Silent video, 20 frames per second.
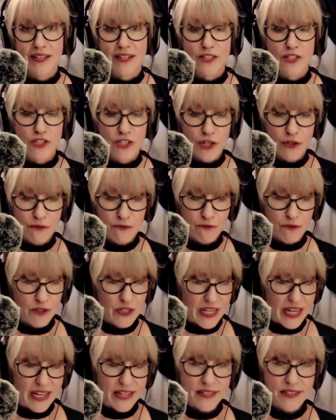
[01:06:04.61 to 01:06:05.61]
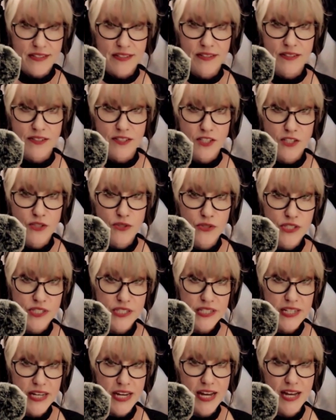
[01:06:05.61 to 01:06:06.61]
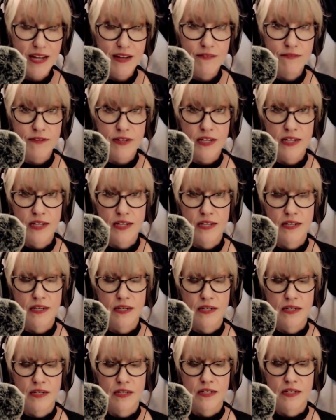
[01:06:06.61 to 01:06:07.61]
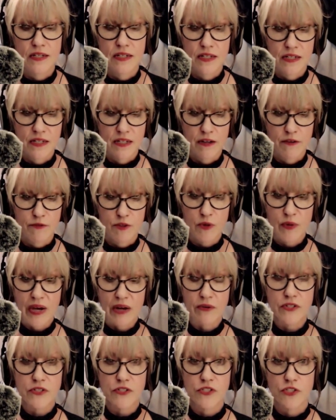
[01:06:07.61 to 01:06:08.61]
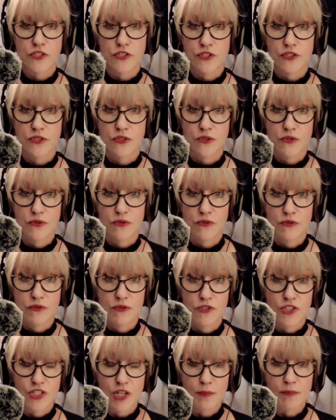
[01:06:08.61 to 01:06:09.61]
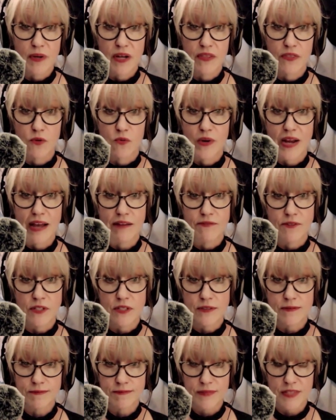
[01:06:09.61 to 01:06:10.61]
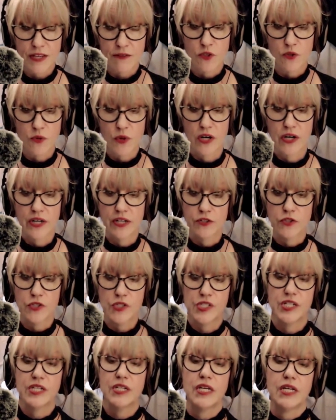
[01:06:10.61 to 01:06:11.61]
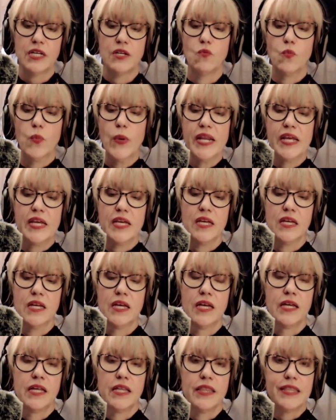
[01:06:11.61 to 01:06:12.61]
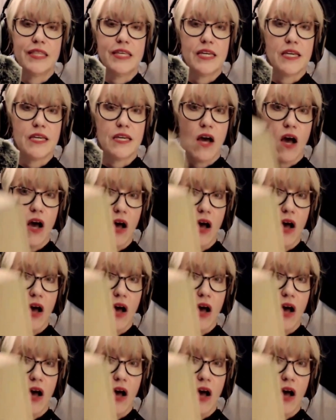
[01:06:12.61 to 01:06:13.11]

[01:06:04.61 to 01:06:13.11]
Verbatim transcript: Don't forget, you still have a few hours to jump on the raffle if you are interested in winning the